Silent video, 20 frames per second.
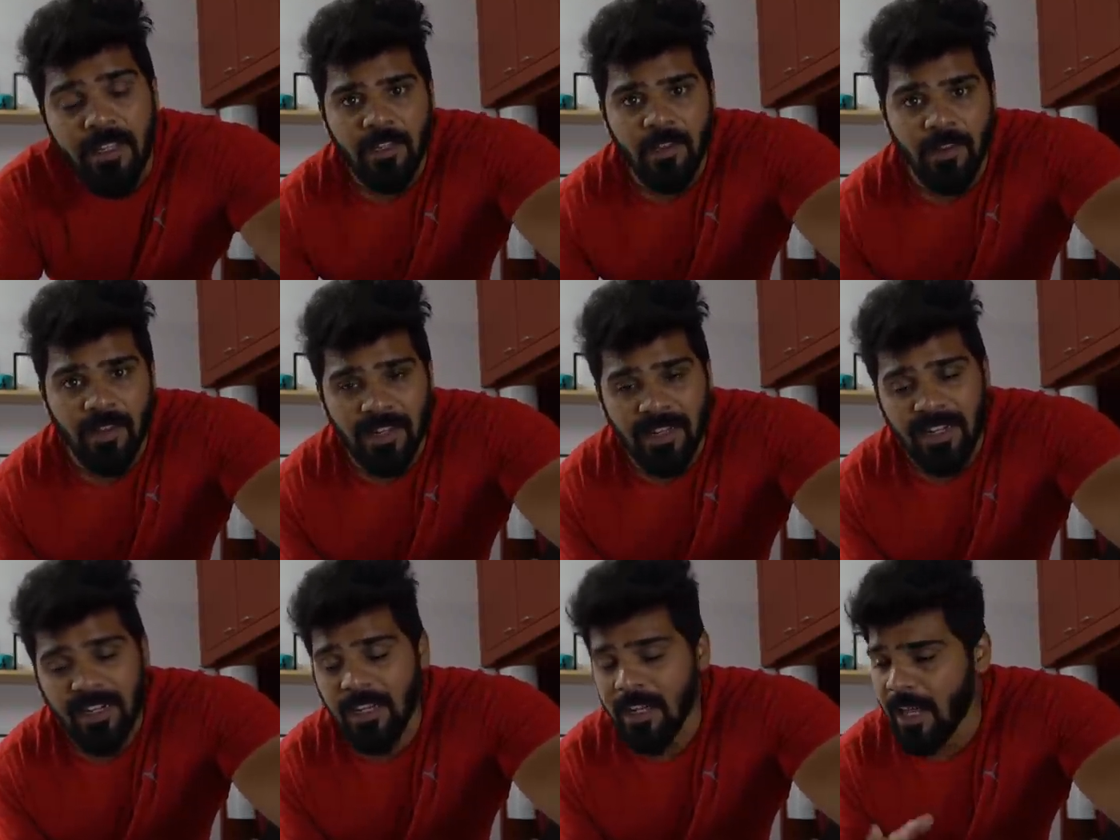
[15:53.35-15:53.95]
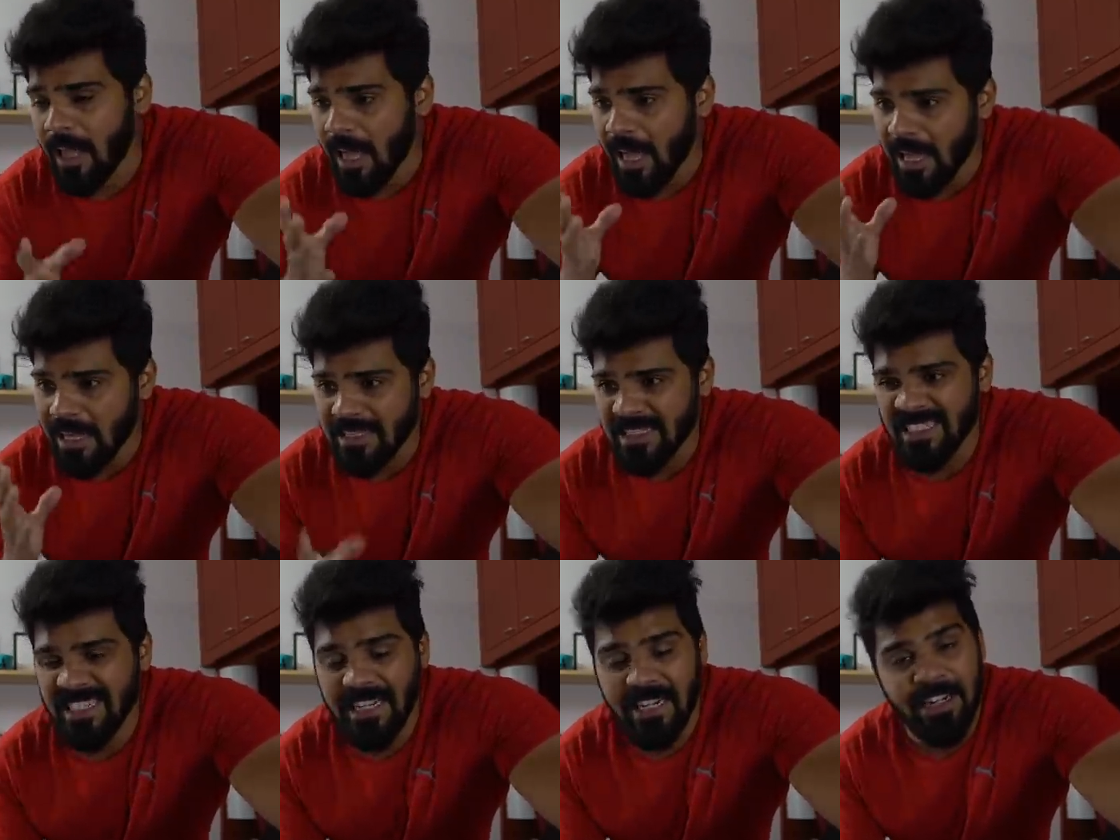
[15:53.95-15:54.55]
You can get
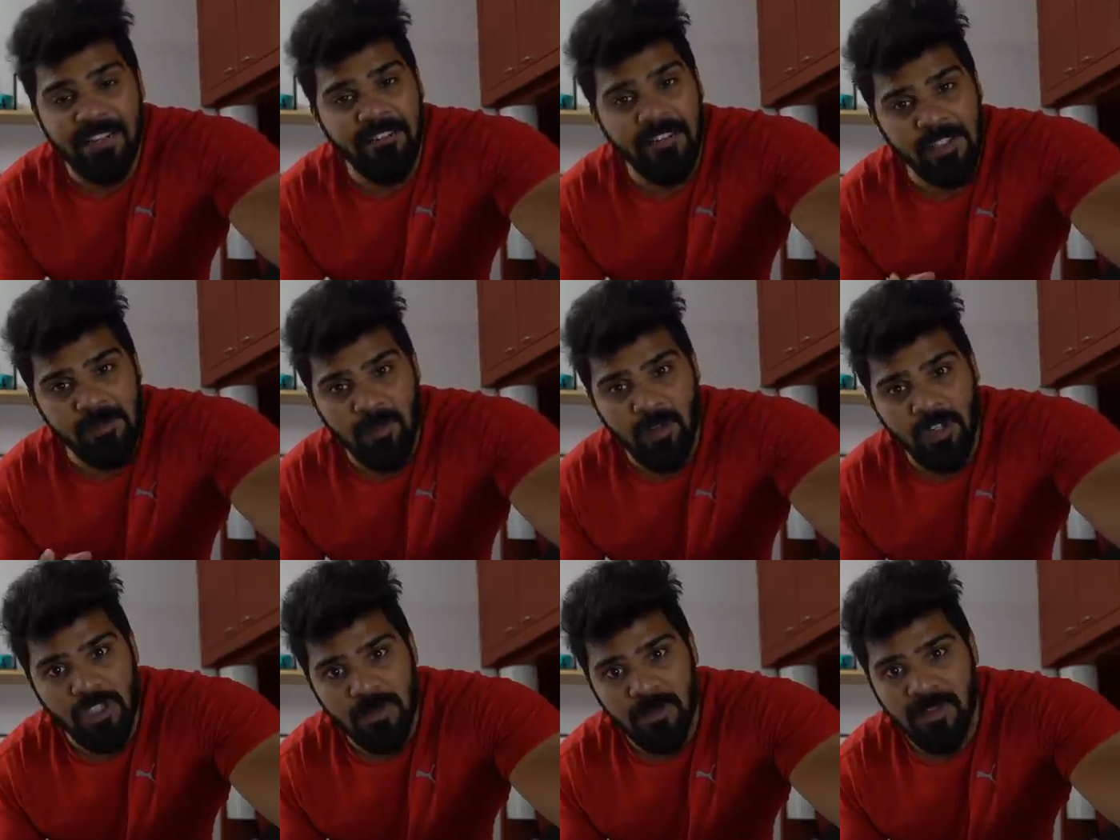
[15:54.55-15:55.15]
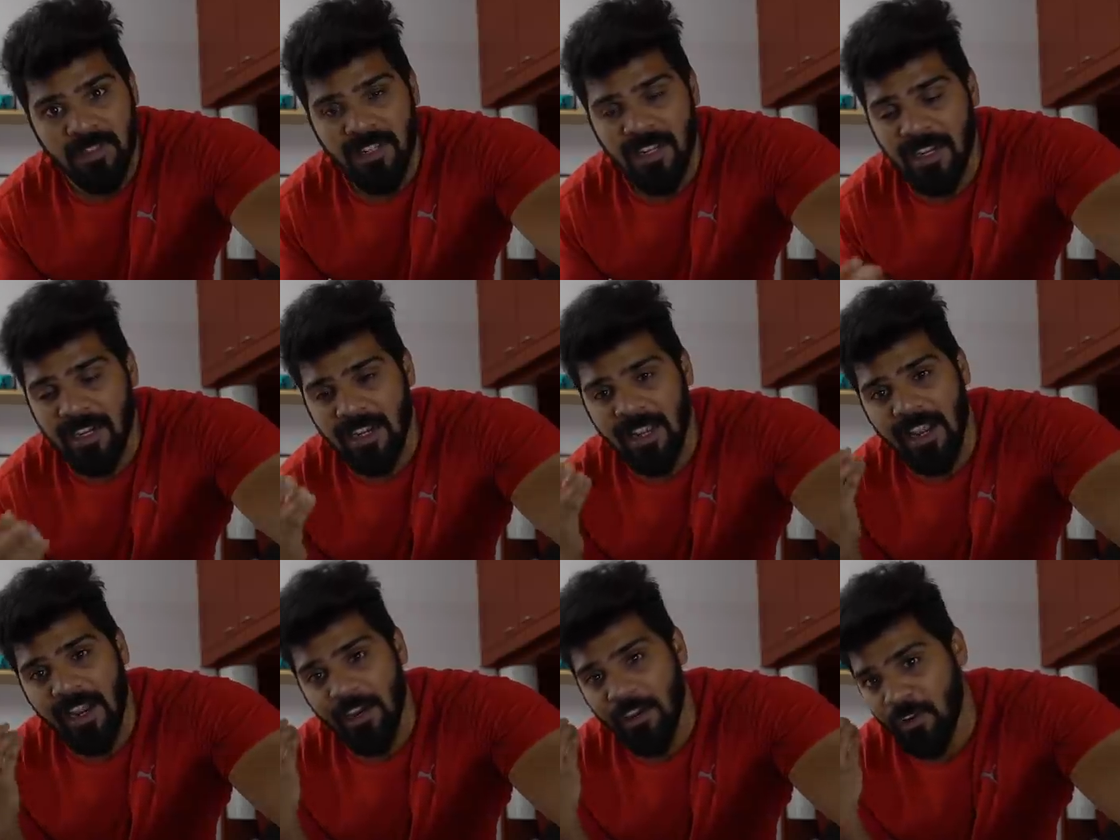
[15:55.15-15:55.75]
as creative as possible
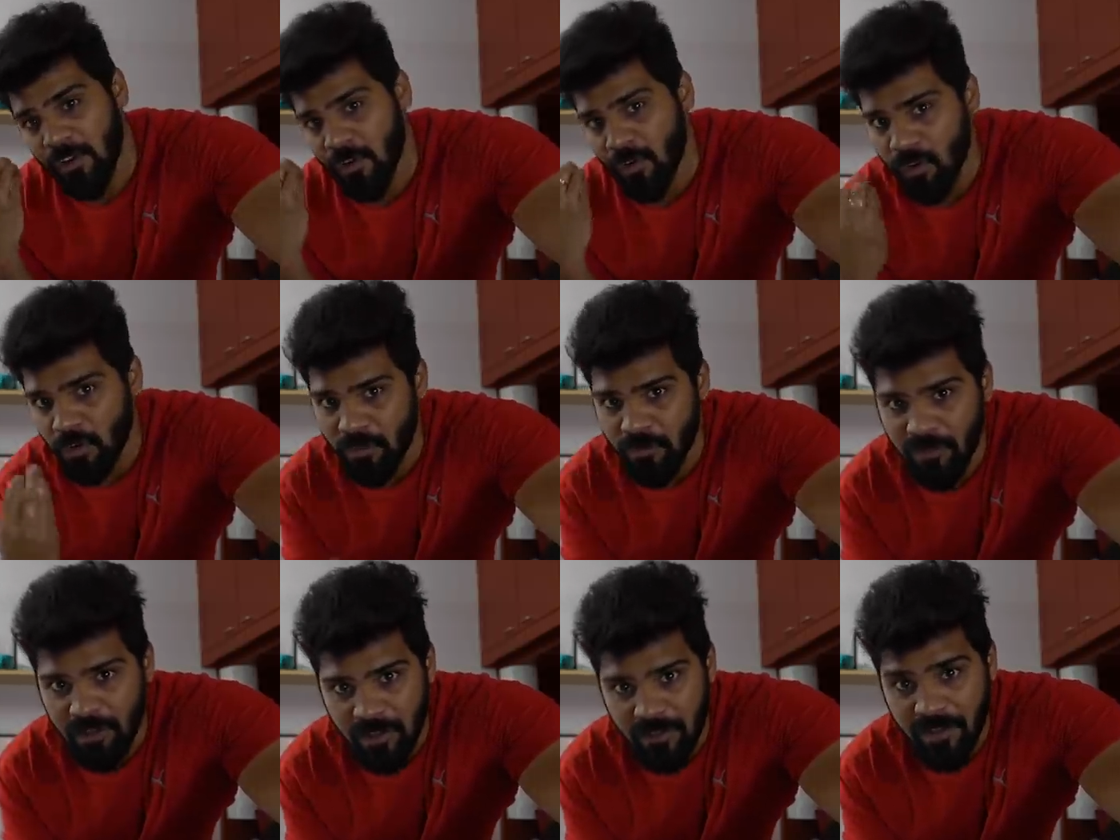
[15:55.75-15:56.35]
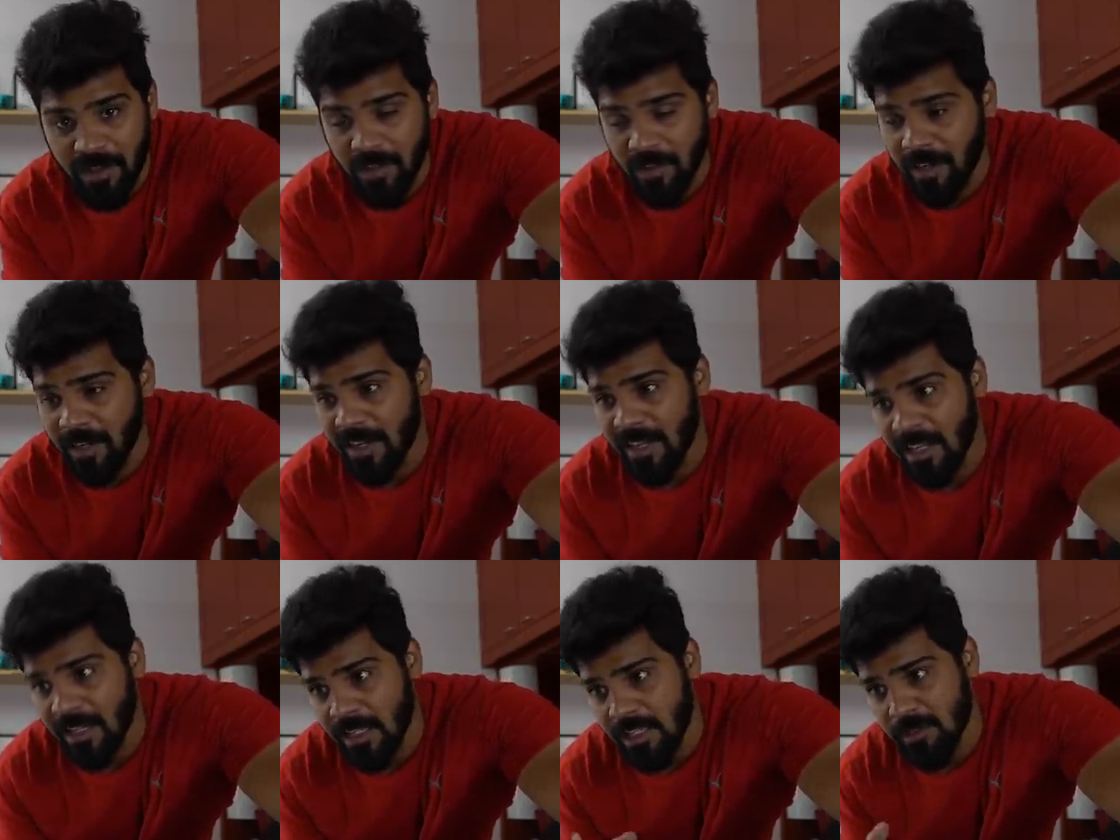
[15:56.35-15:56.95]
and add your own flavor. You can
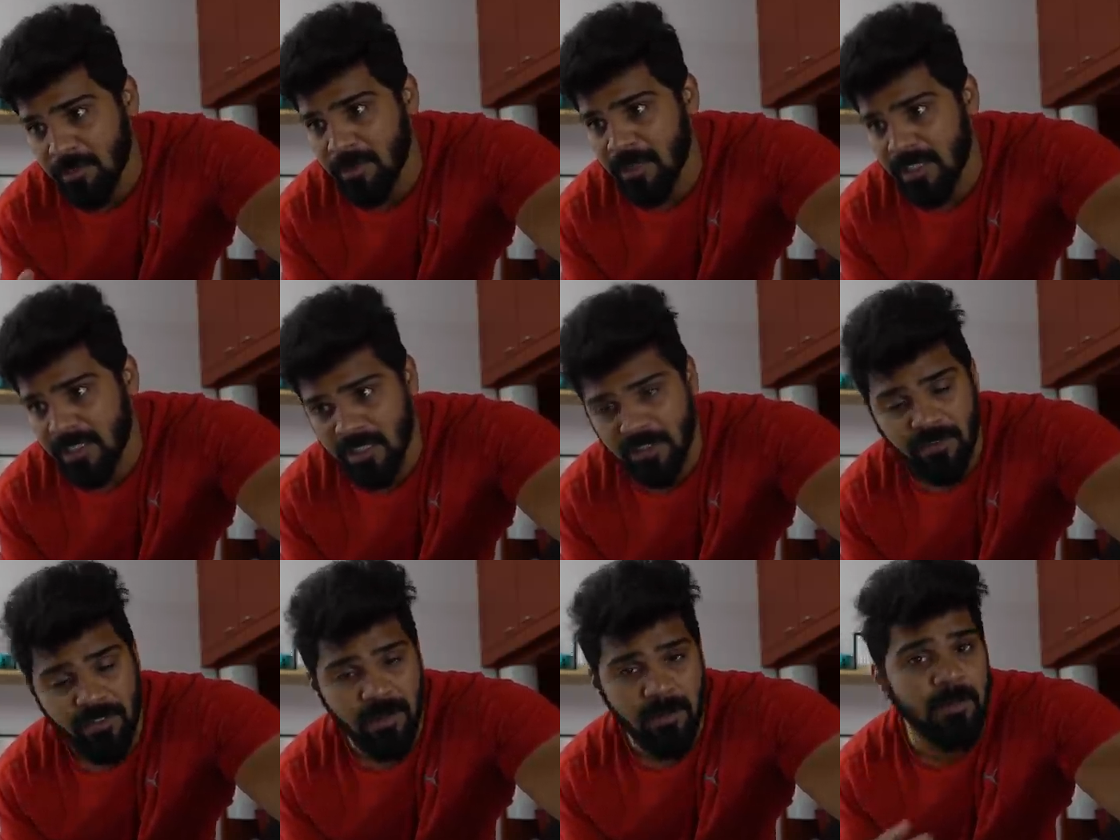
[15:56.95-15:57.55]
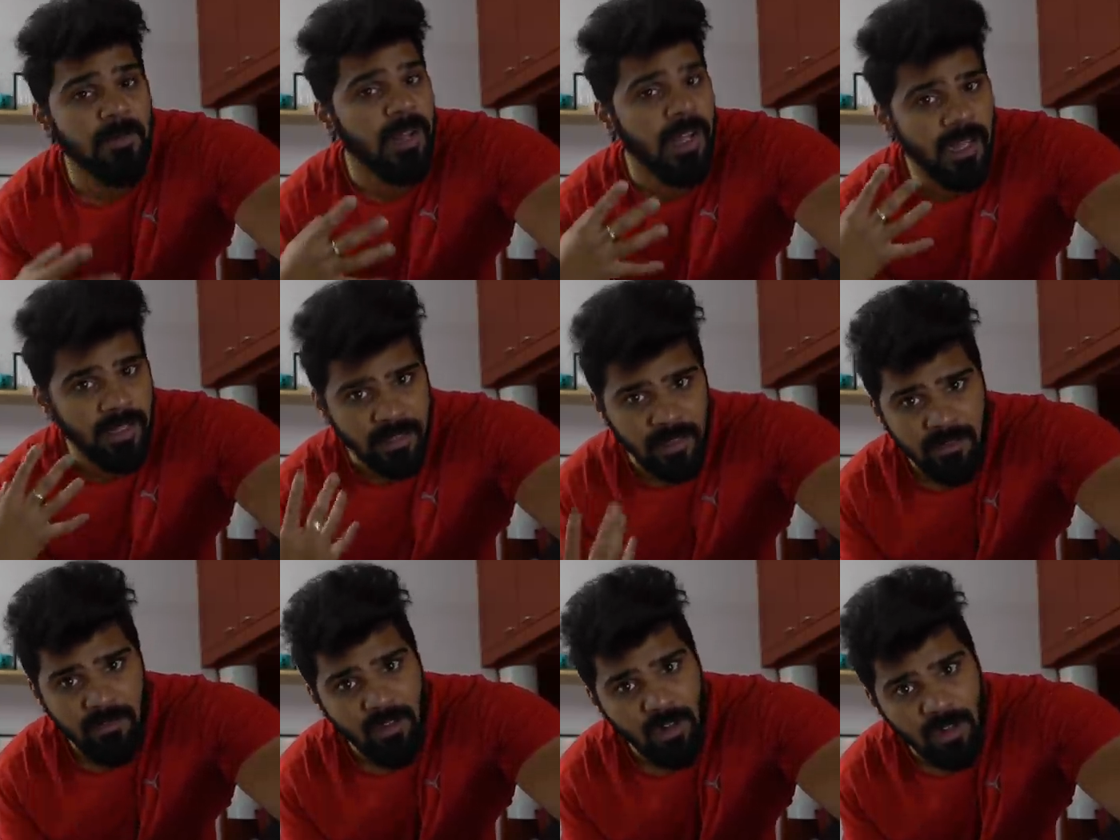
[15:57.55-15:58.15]
take inspiration from
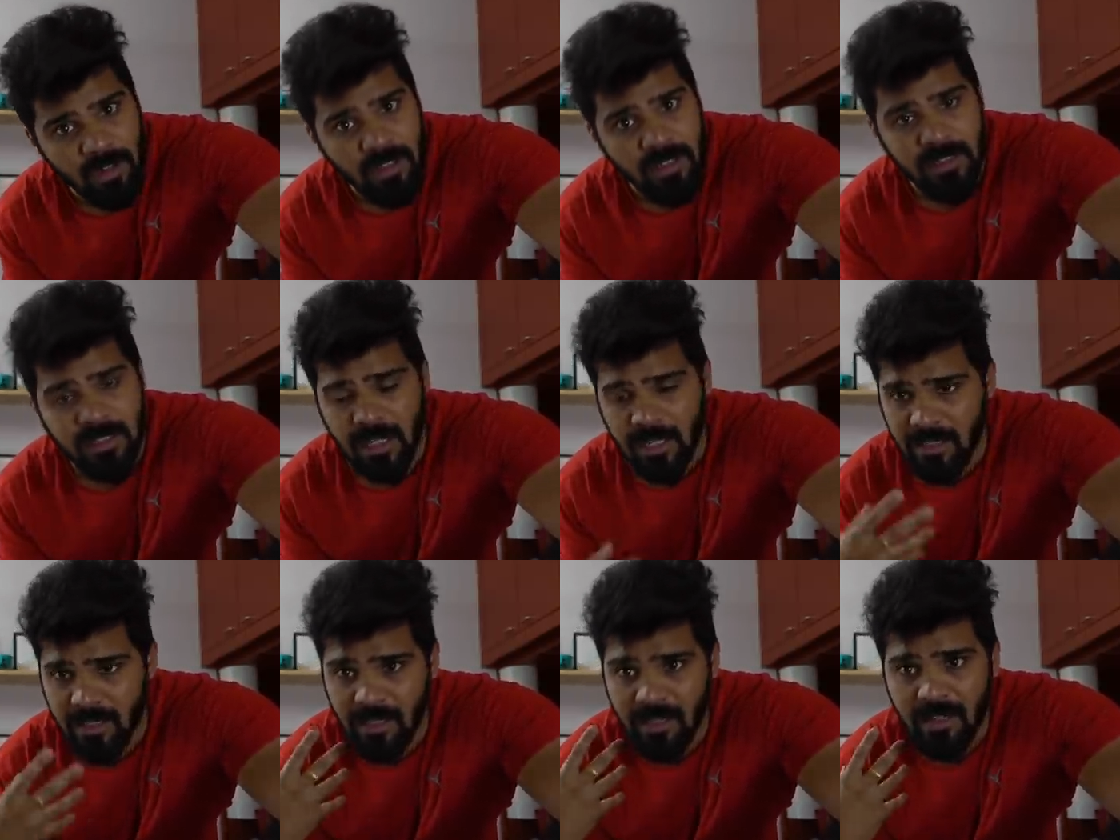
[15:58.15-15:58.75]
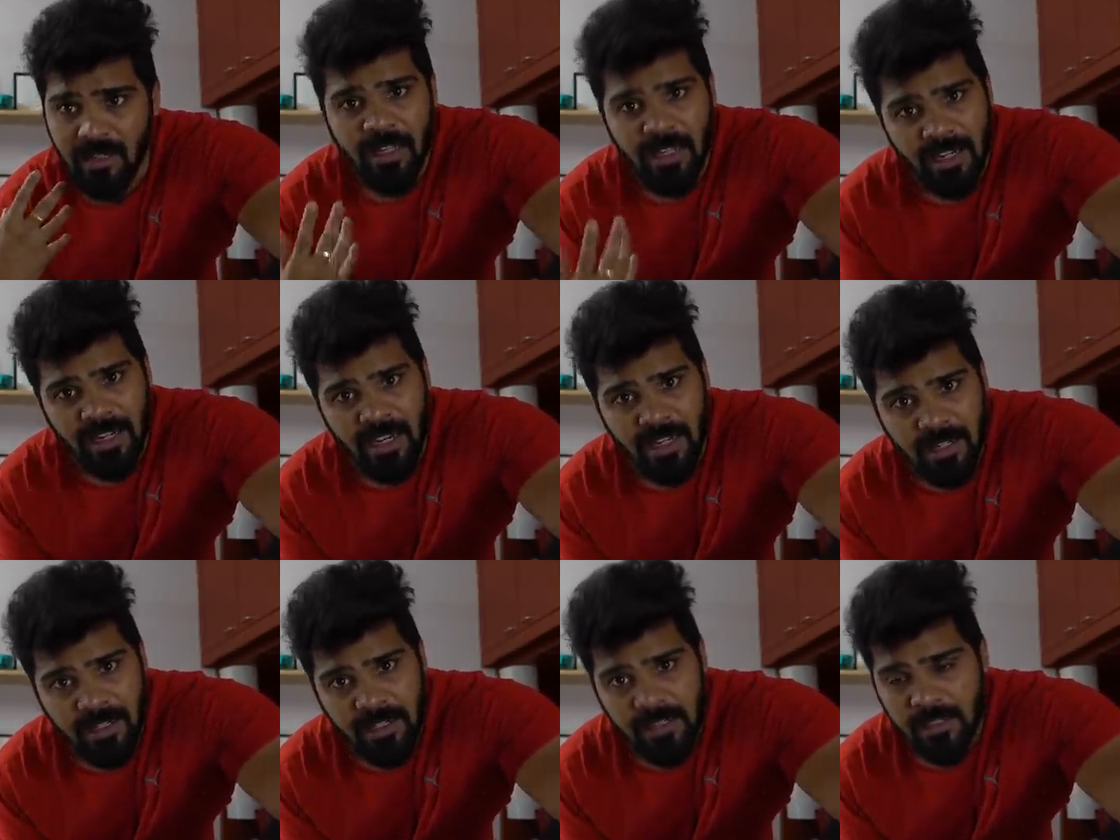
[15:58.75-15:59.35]
other vloggers, other
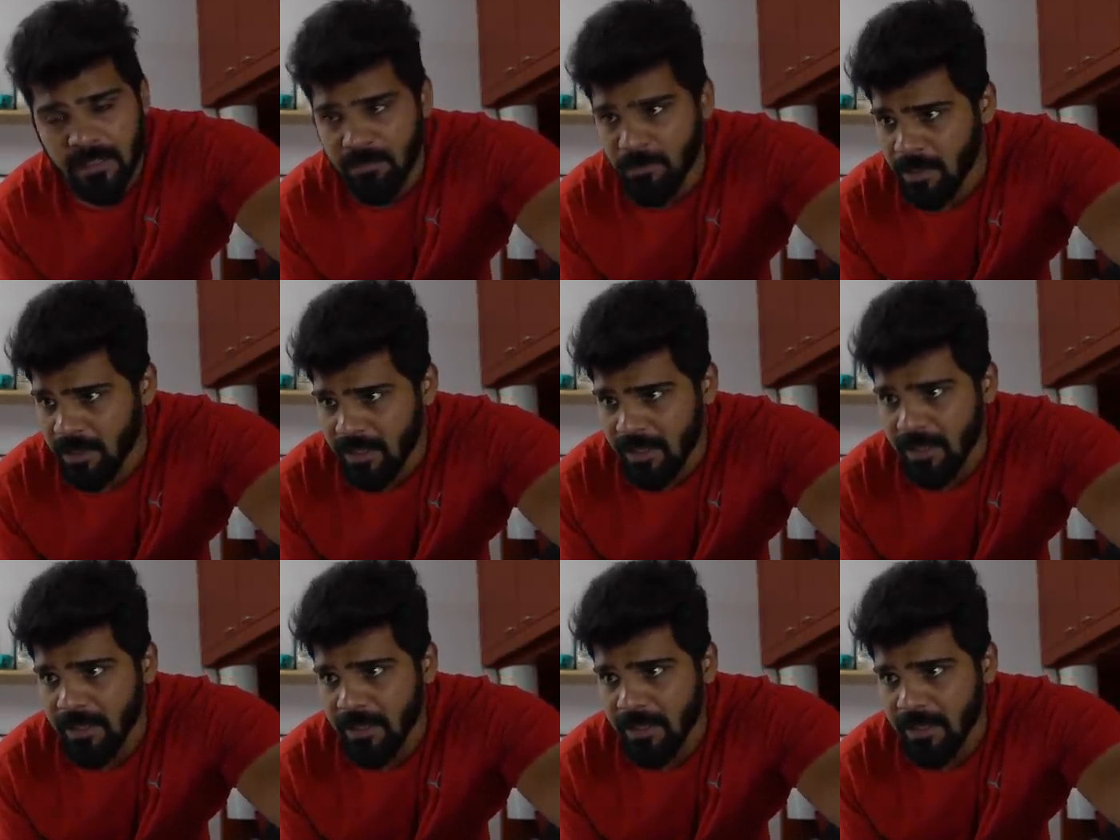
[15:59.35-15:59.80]
creators, but